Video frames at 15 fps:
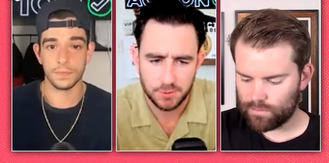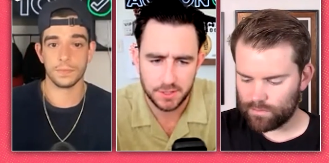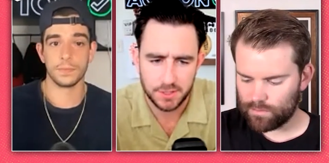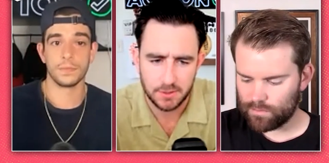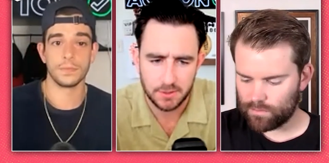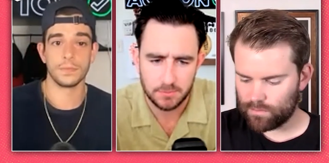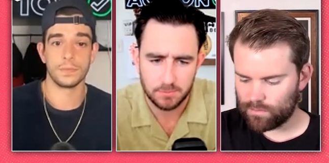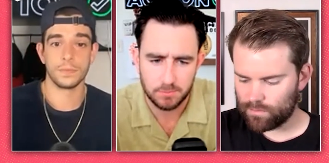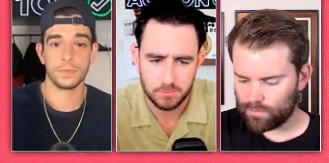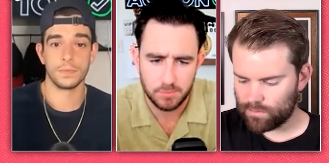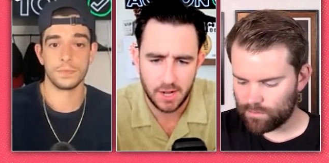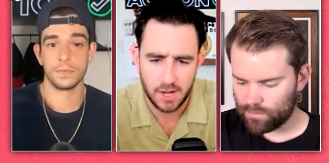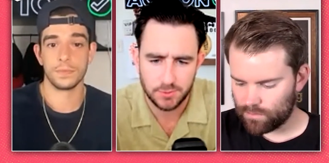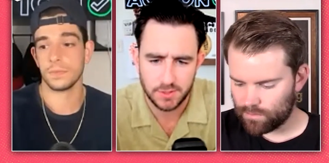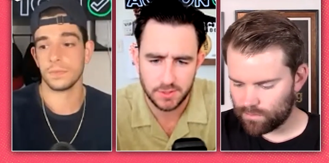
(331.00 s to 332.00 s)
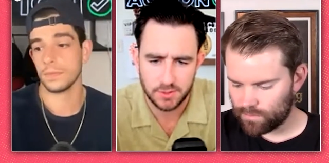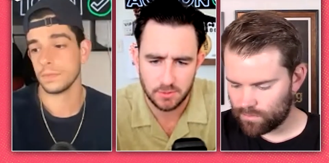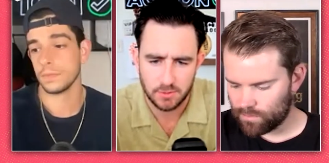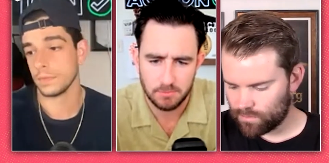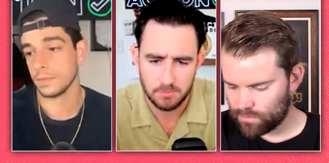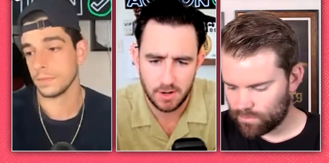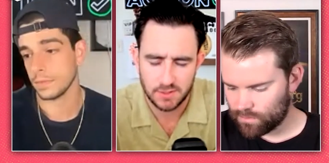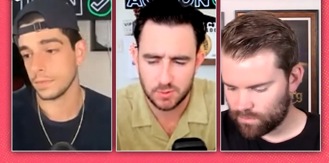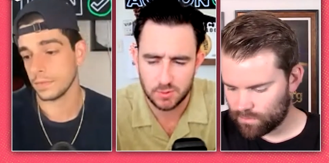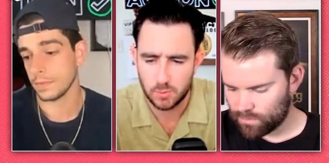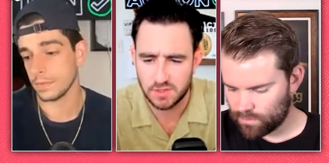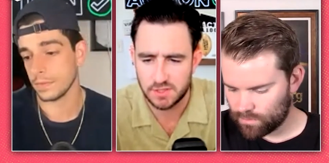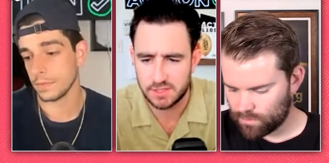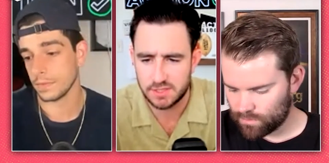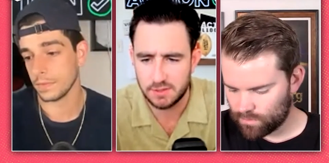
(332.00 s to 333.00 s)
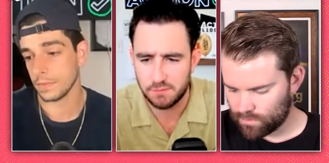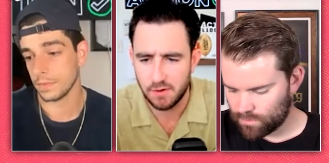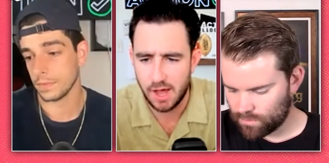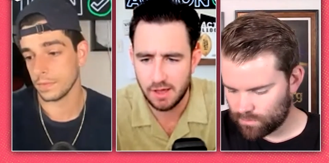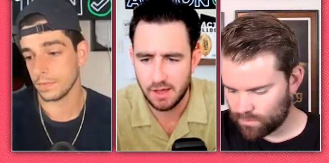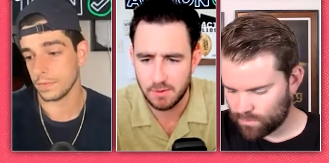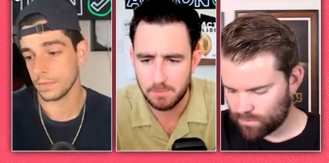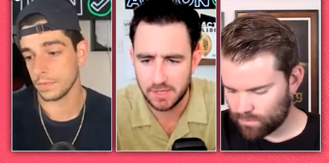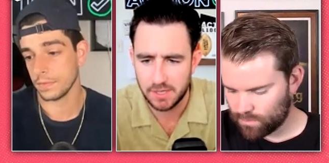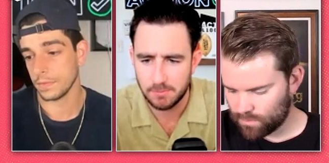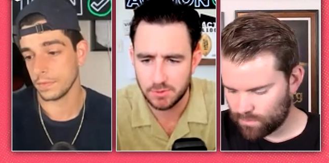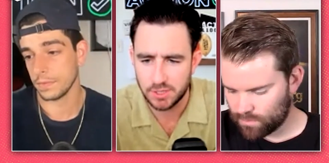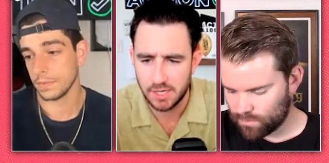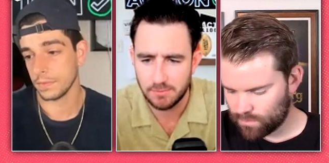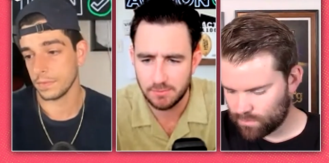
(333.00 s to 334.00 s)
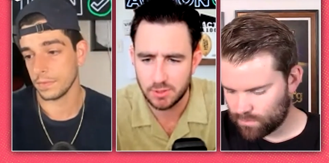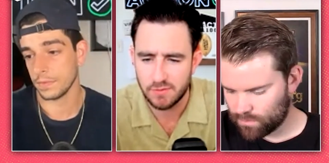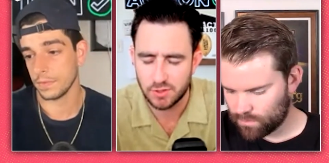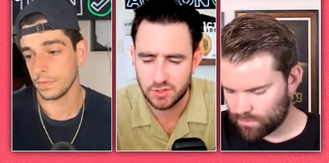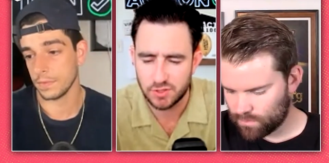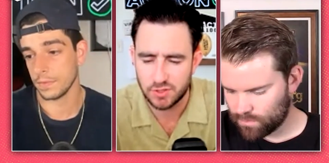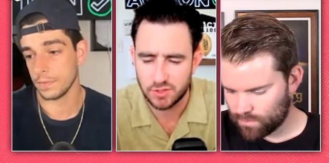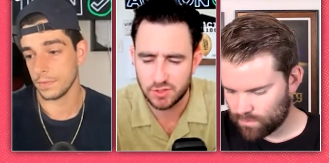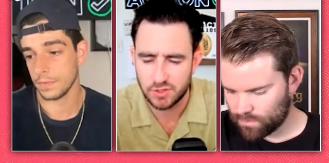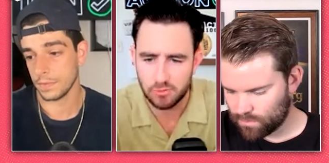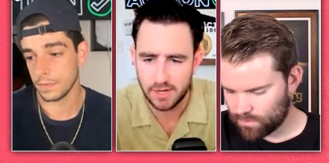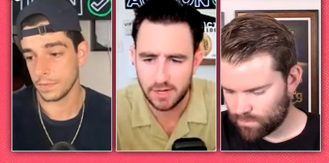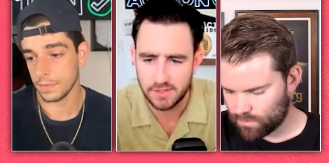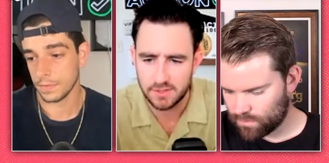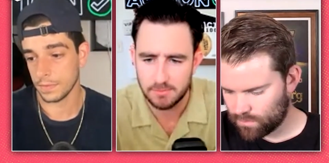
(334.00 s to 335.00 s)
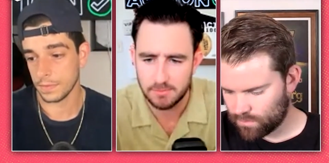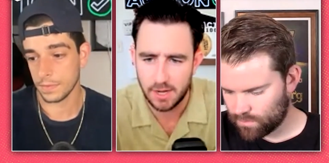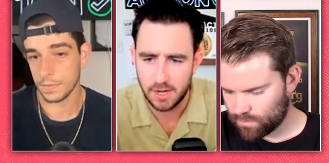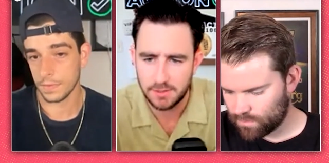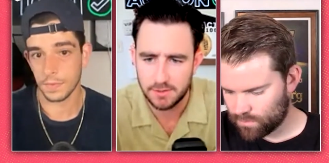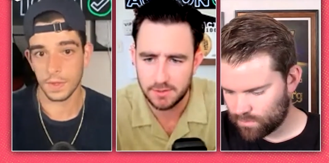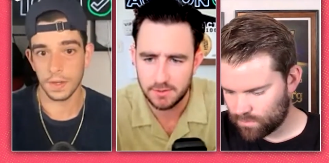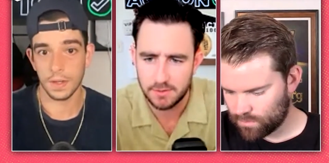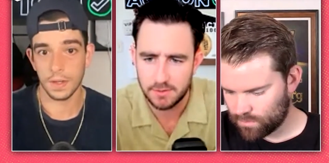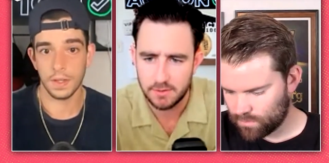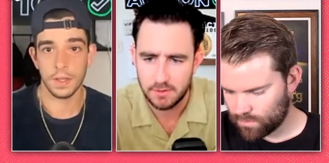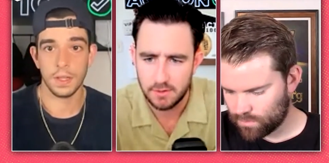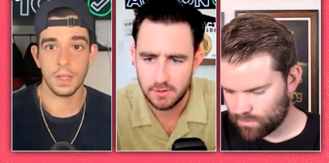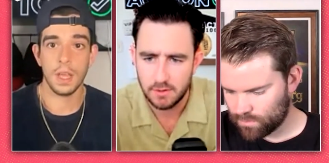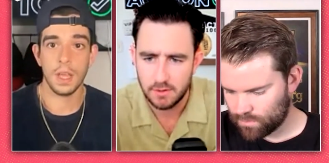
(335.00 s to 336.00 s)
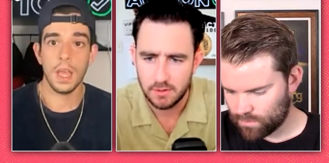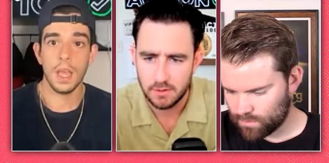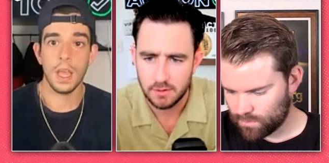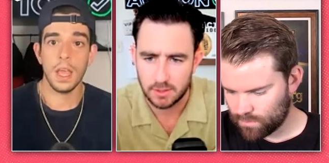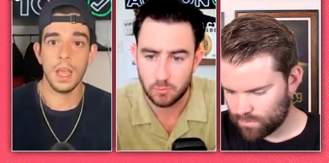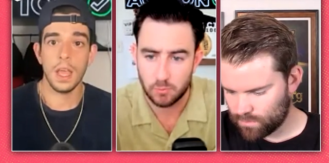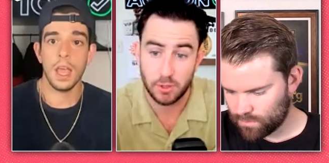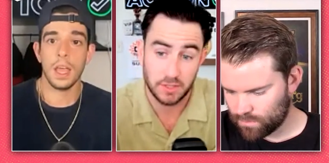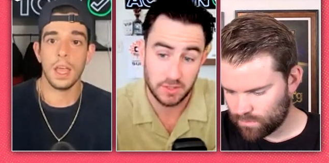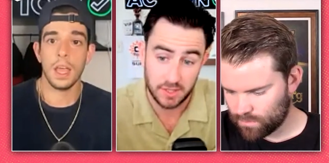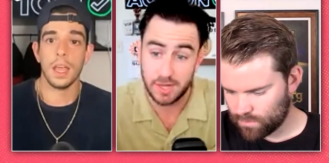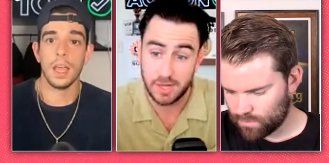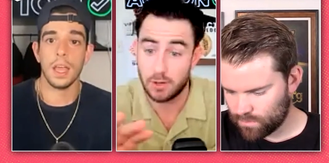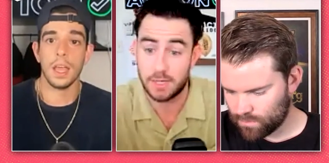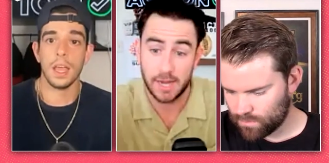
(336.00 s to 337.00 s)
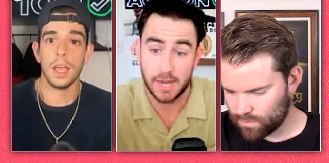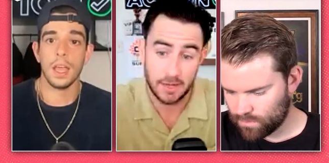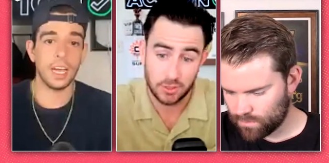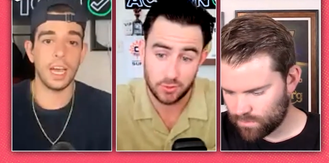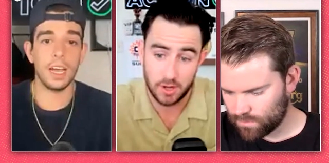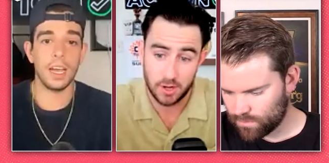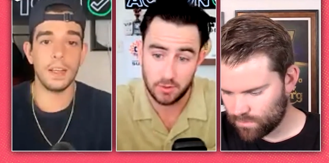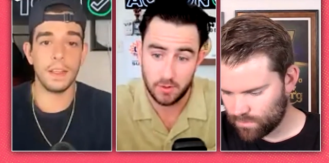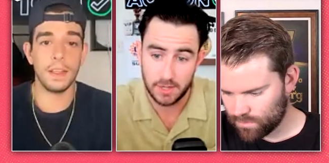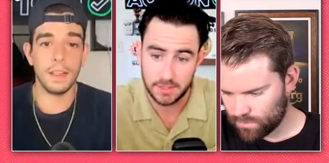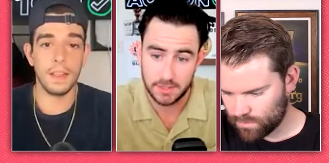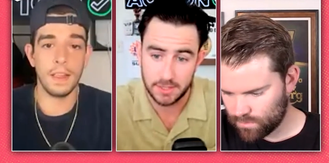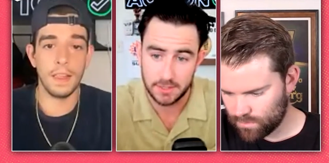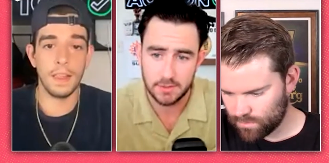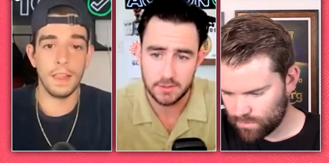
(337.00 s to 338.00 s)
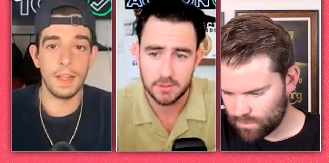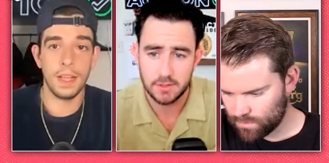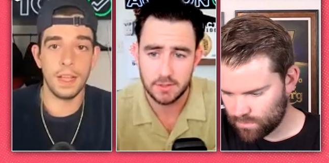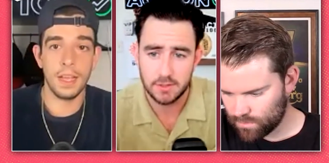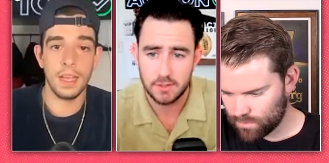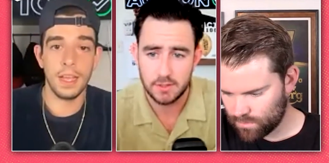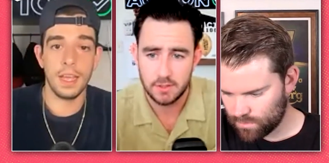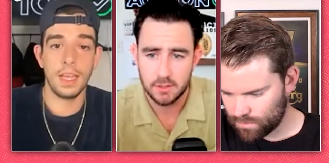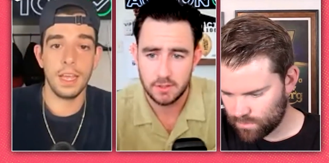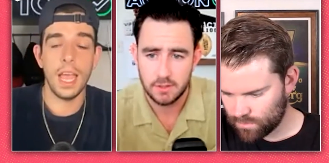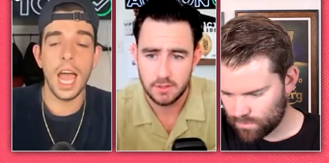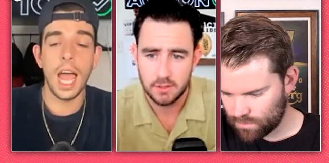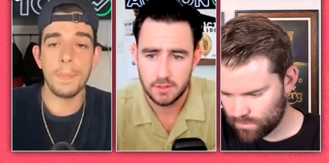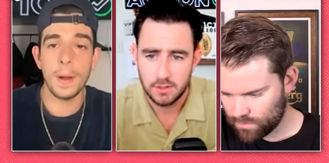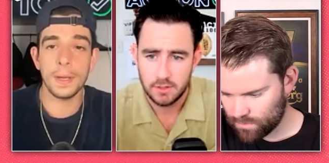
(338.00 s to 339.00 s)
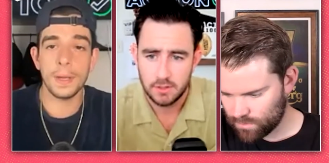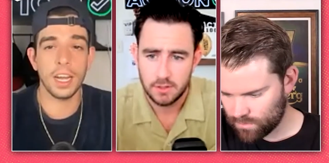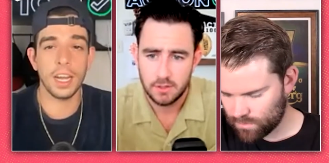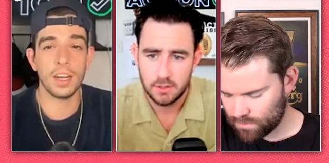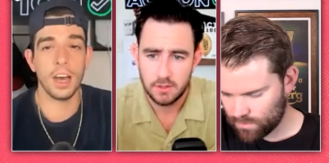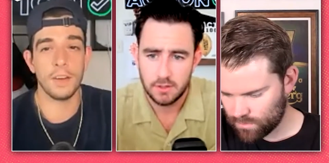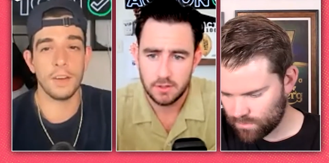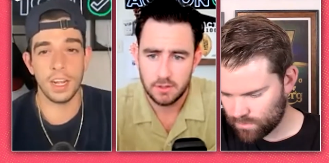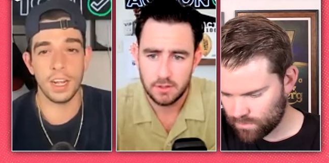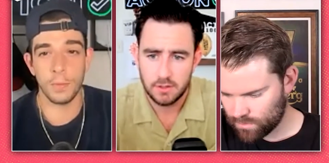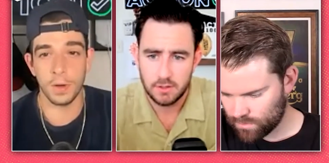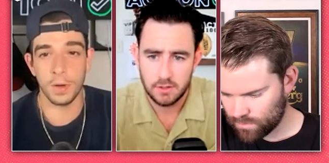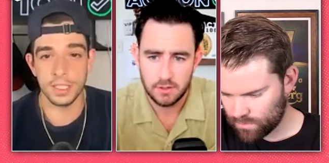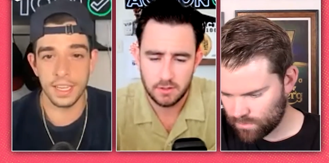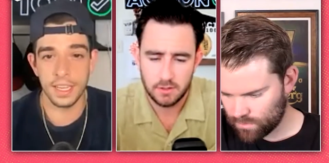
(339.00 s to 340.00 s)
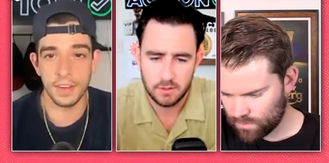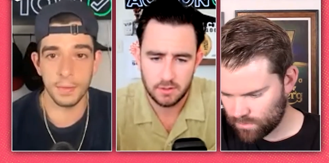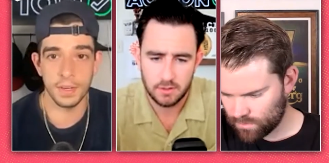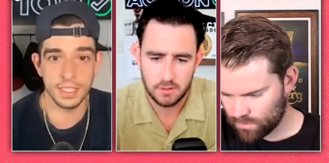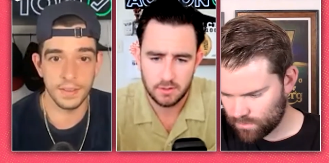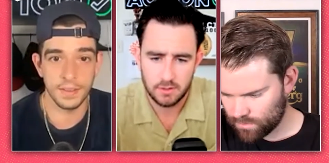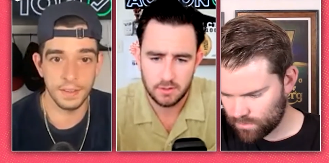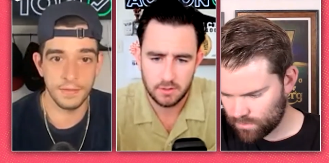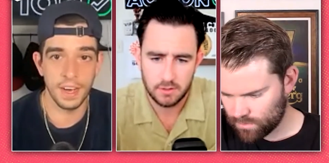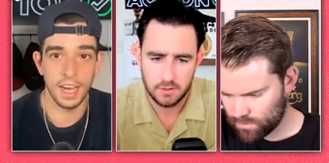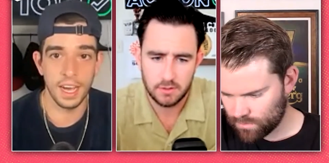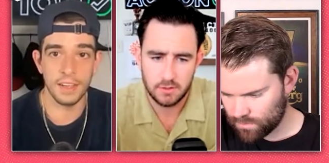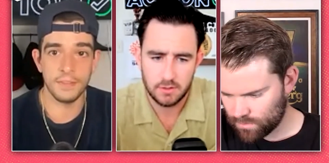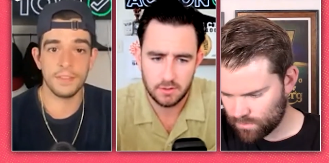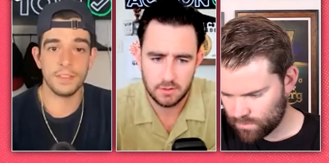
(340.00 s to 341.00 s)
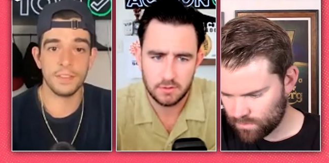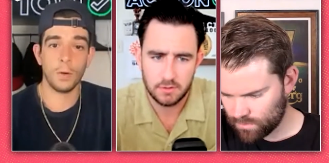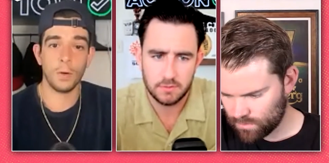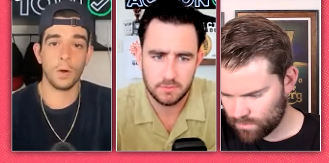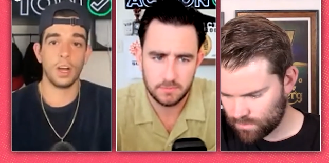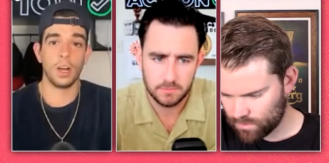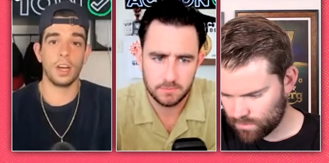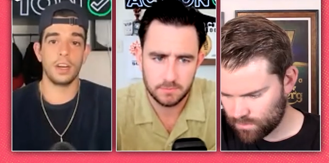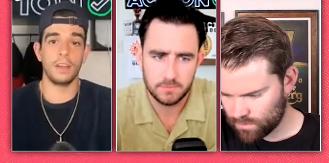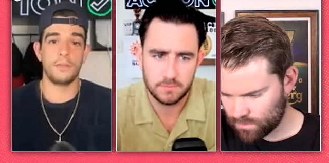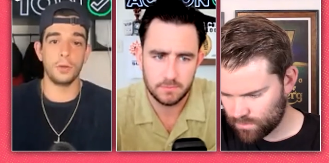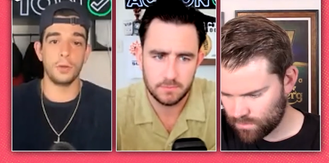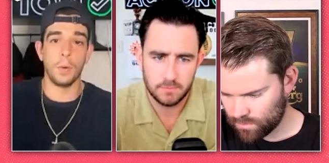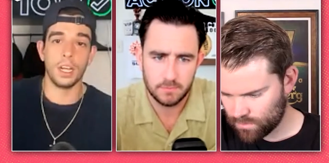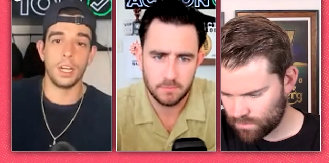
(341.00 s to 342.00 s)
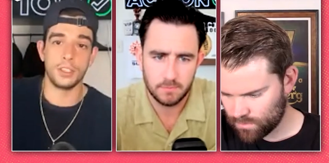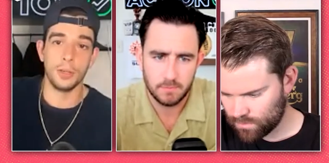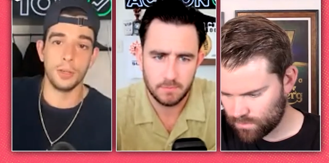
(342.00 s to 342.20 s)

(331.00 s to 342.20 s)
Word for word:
Speaker 1: here. Padres are minus one sixty-five at BetMGM. Do you have a target price in mind? Like where you
Speaker 2: say, uh, okay, probably, I draw the line here. I'd probably cut it off around one seventy, one seventy-five. Or if you want to